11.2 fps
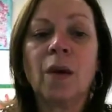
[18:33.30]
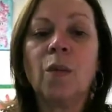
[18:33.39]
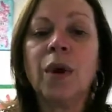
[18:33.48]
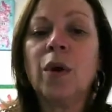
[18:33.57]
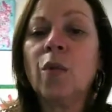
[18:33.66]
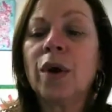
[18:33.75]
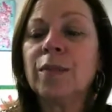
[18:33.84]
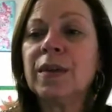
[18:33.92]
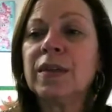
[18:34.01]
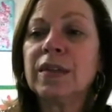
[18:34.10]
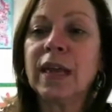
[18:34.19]
We don't want
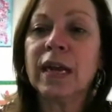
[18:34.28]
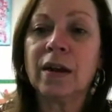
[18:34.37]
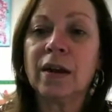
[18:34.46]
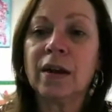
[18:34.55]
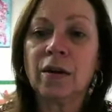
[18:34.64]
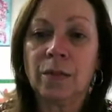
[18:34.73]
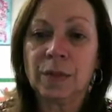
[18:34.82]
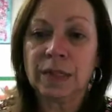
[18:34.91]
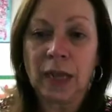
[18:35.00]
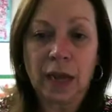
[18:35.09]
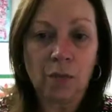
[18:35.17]
to be standing out on the
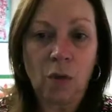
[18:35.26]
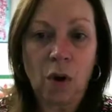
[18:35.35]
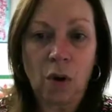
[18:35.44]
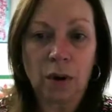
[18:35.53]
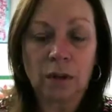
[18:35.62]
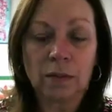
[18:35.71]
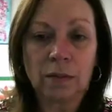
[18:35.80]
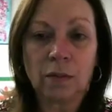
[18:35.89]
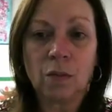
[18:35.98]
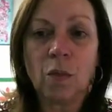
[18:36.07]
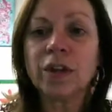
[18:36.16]
sidewalk
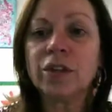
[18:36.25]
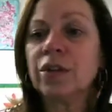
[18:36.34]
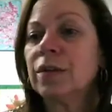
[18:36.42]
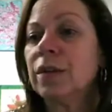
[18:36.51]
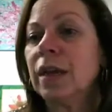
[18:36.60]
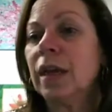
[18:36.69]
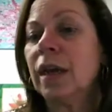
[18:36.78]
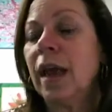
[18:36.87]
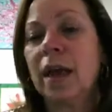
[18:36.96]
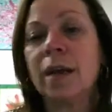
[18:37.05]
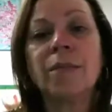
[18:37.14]
watching the
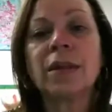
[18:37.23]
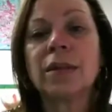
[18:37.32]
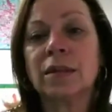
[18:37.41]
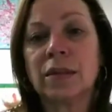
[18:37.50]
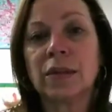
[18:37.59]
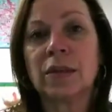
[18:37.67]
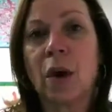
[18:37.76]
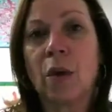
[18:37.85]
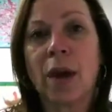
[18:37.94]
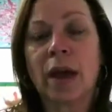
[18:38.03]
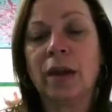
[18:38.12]
ambulances
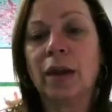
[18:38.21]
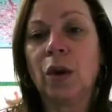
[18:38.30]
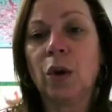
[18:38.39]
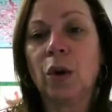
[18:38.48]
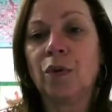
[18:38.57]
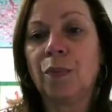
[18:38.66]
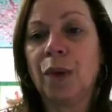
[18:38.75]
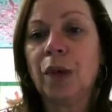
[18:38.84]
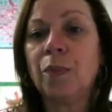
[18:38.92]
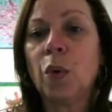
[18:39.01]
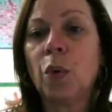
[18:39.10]
go out of here with
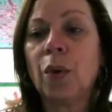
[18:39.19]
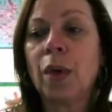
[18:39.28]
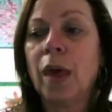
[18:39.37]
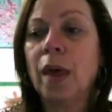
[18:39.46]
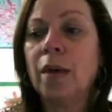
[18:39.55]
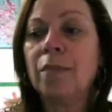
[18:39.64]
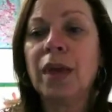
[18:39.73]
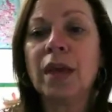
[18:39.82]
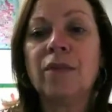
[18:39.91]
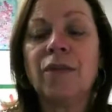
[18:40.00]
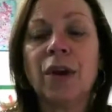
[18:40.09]
people
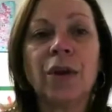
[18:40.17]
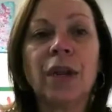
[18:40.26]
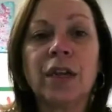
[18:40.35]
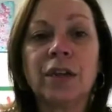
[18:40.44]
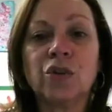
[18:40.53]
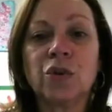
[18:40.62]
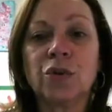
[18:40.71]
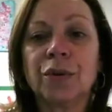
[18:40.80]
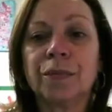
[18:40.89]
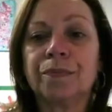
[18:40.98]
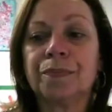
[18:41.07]
being very injured,